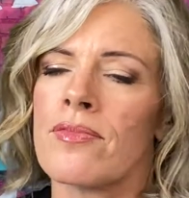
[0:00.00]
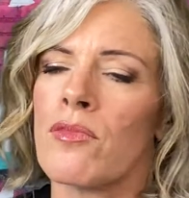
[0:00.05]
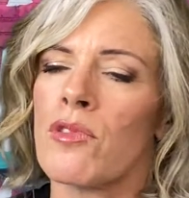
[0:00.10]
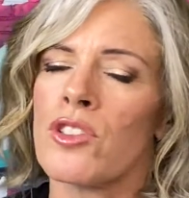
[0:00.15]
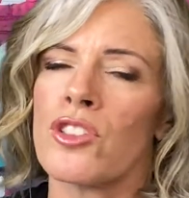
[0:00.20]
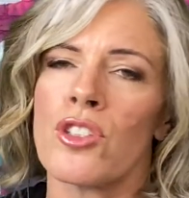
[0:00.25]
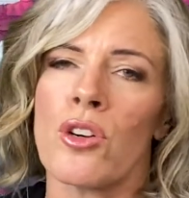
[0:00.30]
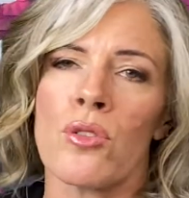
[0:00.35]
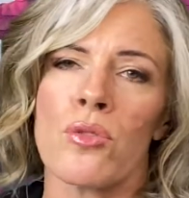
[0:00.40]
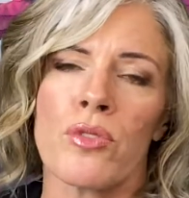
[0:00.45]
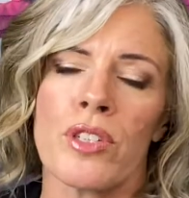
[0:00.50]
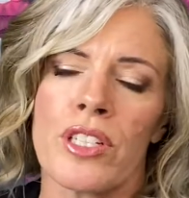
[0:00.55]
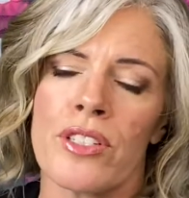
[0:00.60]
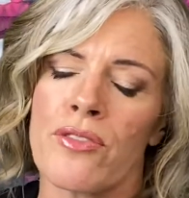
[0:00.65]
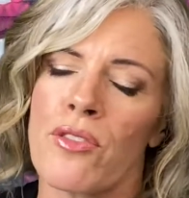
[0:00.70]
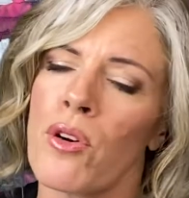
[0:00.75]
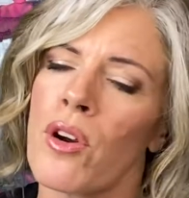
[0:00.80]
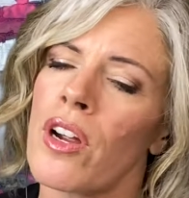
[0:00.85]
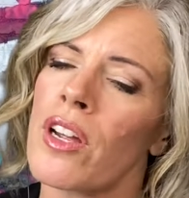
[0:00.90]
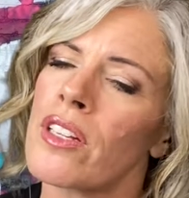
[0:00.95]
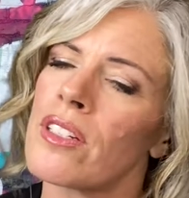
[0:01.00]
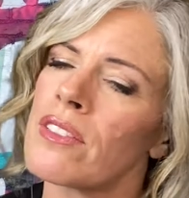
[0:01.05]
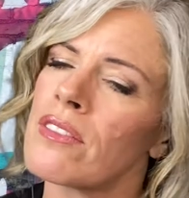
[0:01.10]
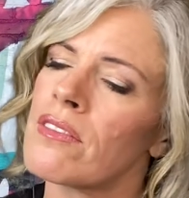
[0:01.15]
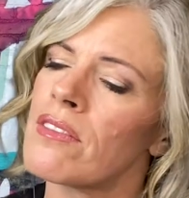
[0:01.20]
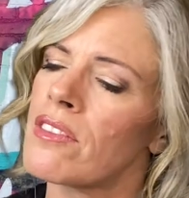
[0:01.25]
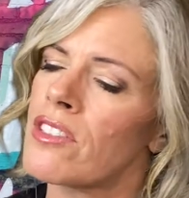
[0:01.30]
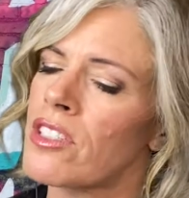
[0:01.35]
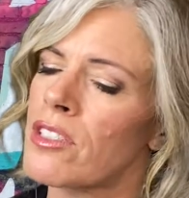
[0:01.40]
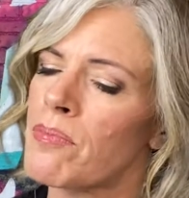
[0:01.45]
Don't reach for it.
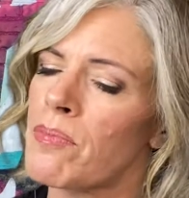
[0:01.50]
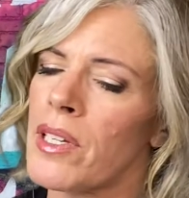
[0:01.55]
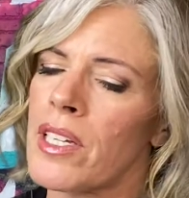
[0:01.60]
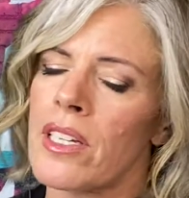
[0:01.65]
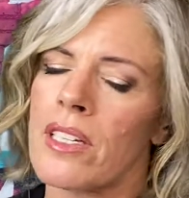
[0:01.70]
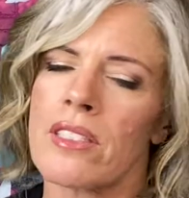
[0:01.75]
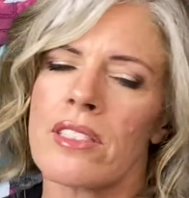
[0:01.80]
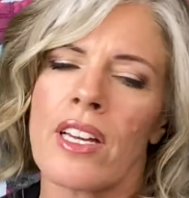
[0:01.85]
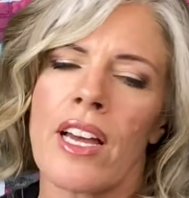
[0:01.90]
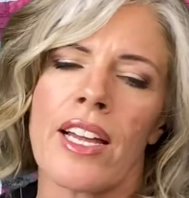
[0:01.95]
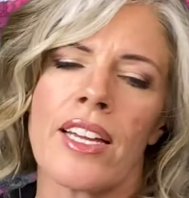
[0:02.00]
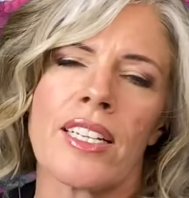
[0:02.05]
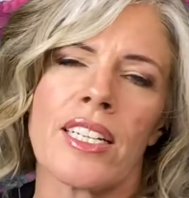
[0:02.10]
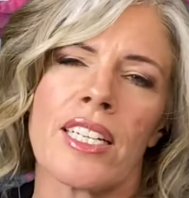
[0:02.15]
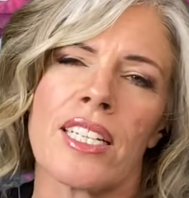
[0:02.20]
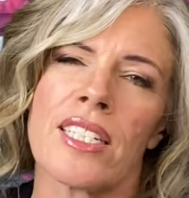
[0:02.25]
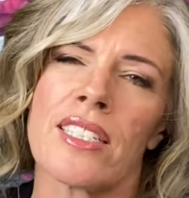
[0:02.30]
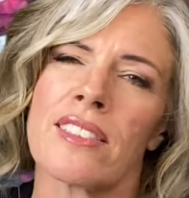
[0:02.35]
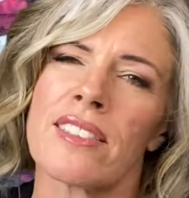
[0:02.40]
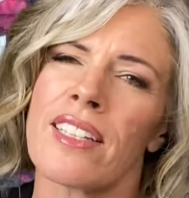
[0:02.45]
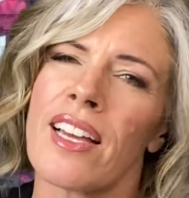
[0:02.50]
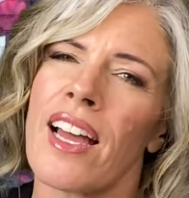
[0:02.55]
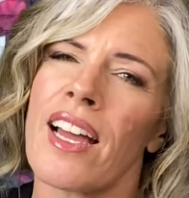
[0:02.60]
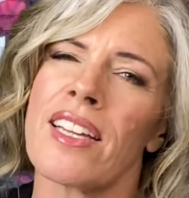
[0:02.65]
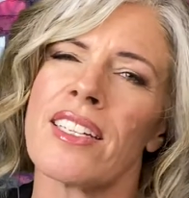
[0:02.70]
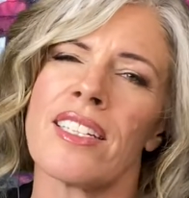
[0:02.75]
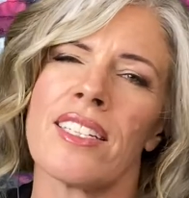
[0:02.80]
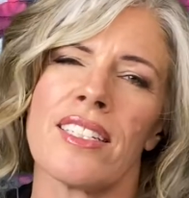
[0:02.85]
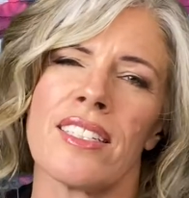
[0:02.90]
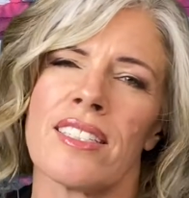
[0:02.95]
Just make it tiny,
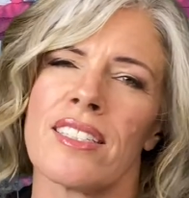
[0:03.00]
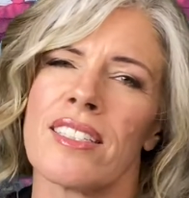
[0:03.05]
tiny.